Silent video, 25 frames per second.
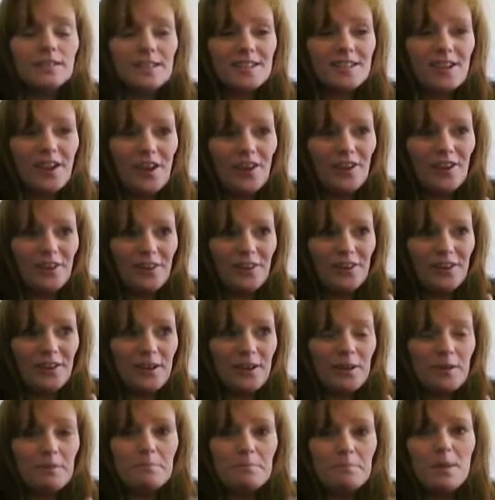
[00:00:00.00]
So
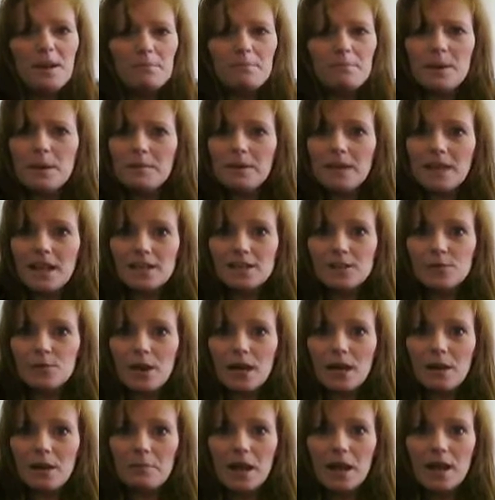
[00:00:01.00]
maybe that's
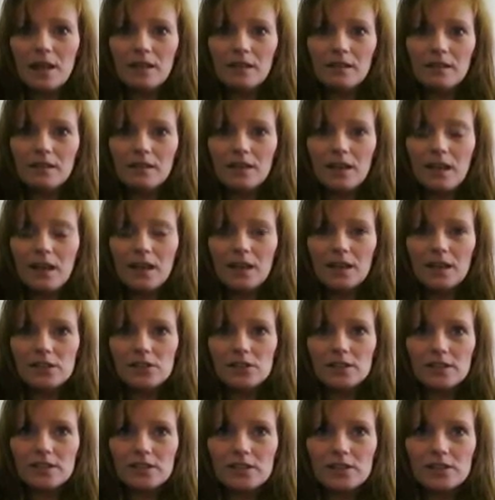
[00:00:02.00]
why I'm ill. I
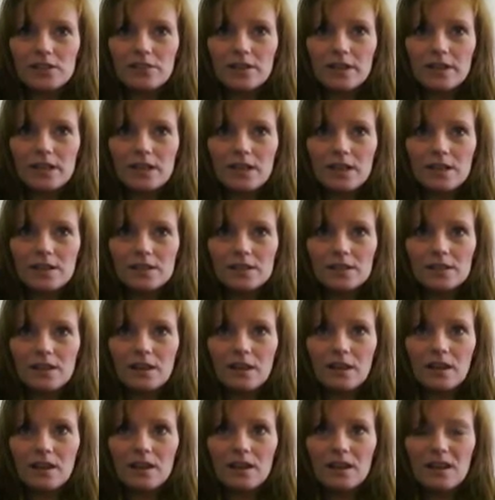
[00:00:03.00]
actually just realised
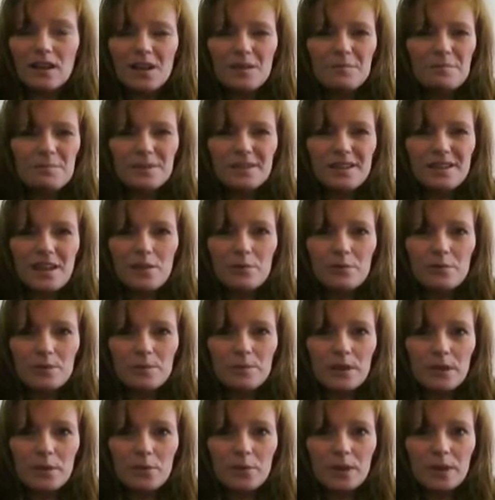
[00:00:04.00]
that. But that would
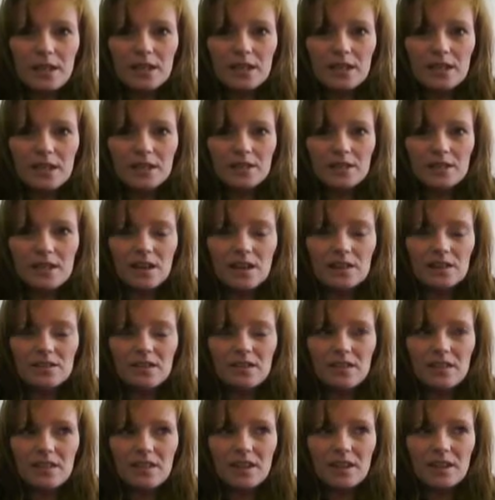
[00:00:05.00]
be a week later. I
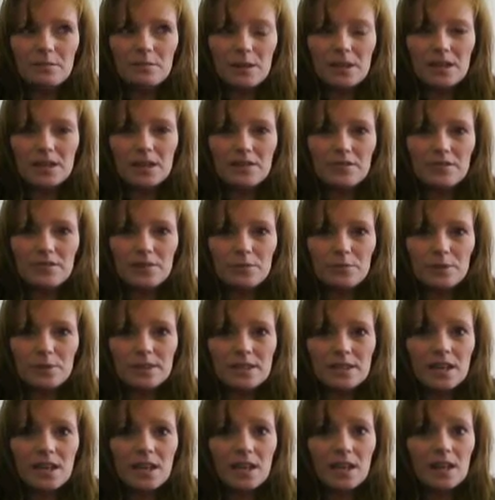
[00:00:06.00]
don't think my liver
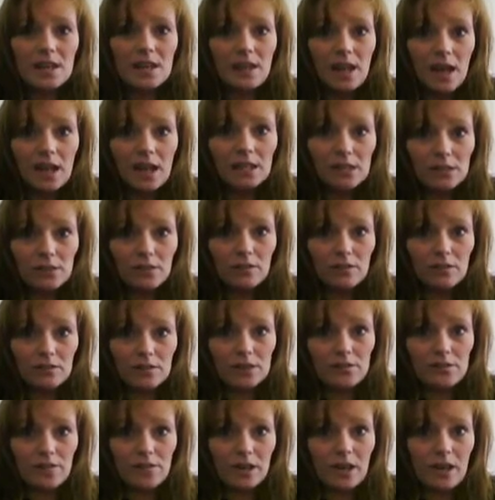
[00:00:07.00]
would take that long
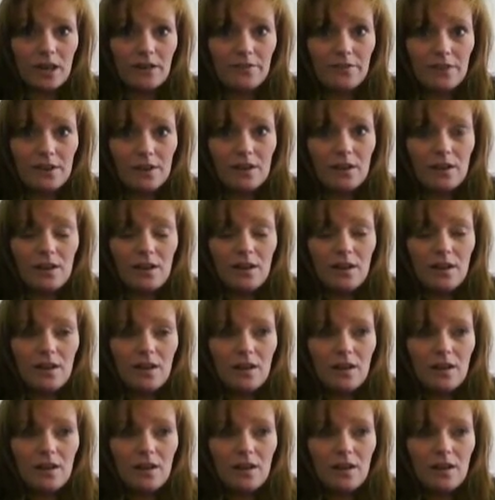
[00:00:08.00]
to recover.